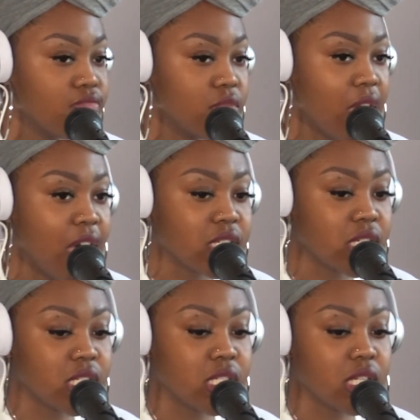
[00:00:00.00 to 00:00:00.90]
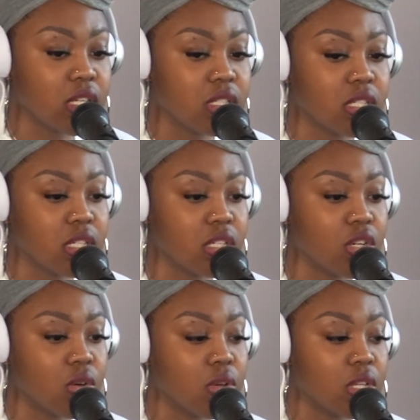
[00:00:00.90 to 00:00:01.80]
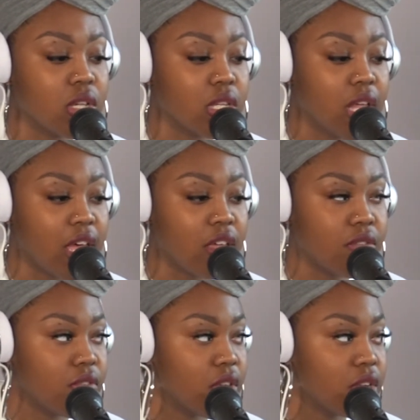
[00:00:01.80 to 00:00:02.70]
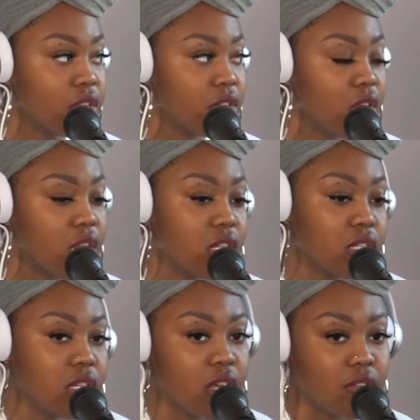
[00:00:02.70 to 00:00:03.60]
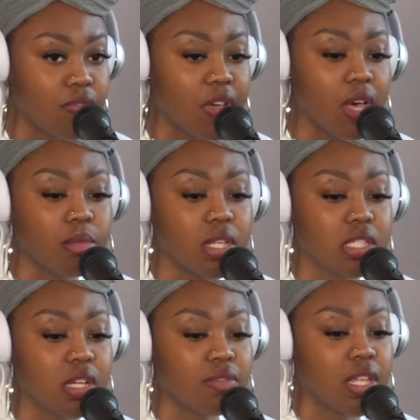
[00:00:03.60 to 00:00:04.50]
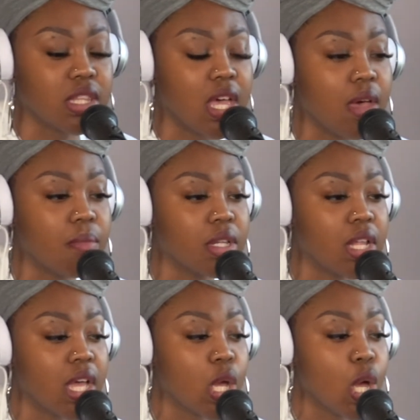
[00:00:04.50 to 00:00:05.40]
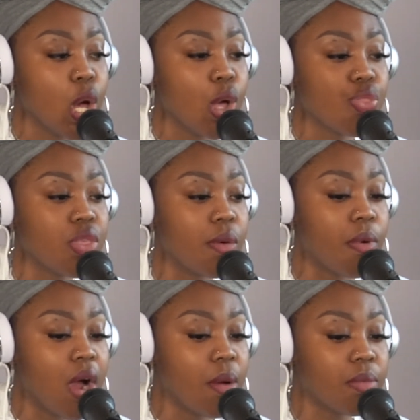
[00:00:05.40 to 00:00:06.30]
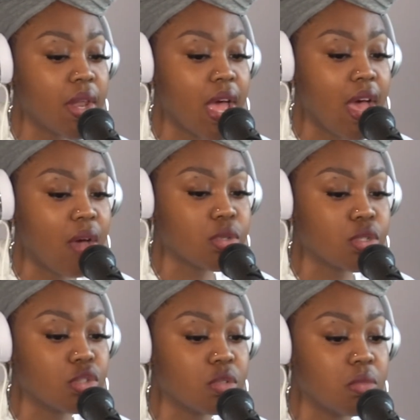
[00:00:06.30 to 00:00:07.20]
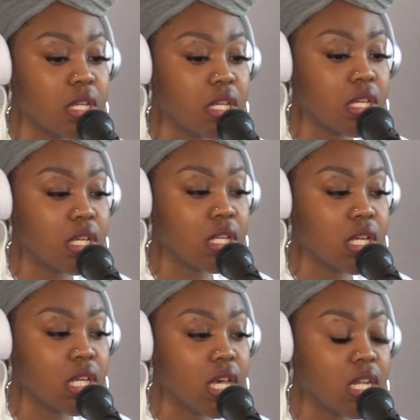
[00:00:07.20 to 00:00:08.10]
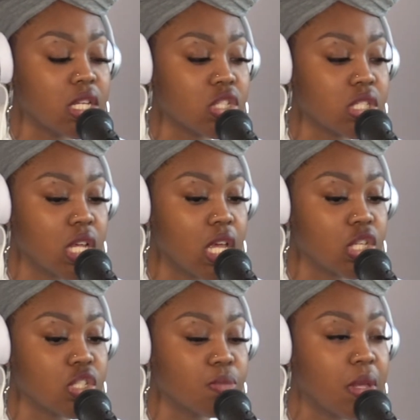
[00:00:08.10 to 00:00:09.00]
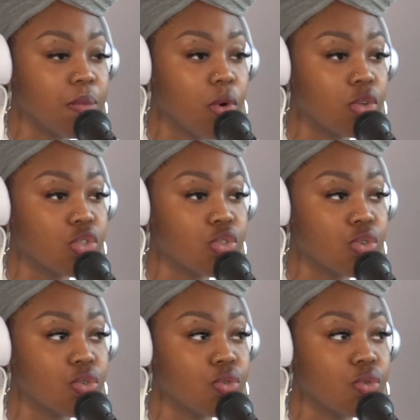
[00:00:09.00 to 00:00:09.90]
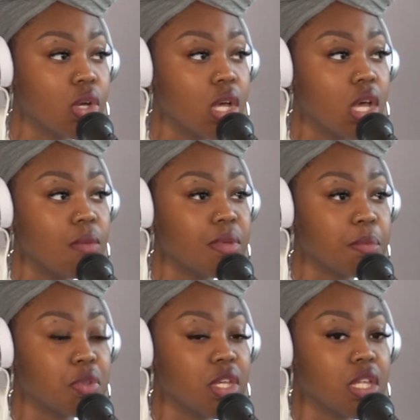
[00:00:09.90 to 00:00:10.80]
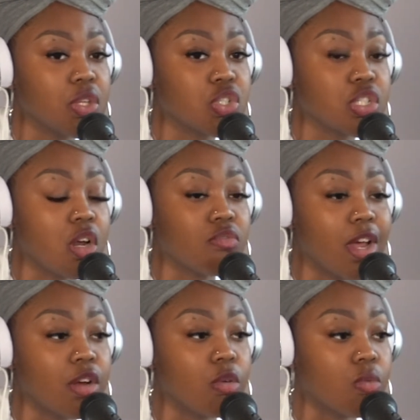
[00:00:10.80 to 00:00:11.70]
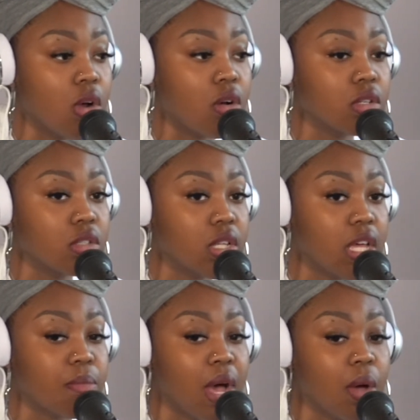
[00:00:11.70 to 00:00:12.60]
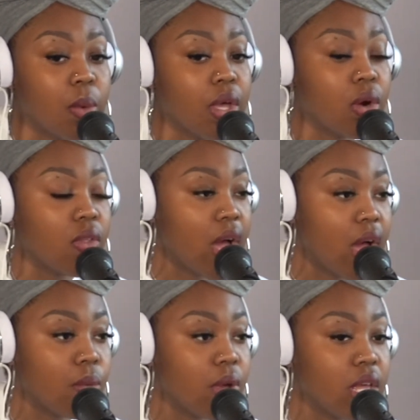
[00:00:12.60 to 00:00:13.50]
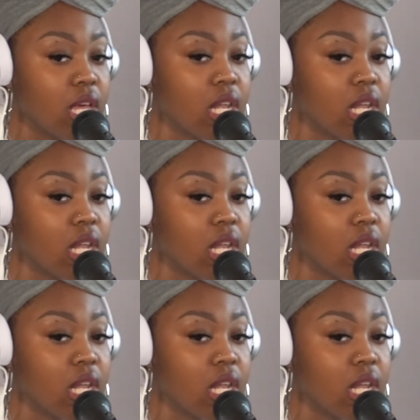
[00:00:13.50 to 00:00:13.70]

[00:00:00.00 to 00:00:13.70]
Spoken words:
access to you know a life and a family and stuff like that. But like the problem that I have with social media again is just like just people thinking there's just a right or wrong, like my way or the highway, and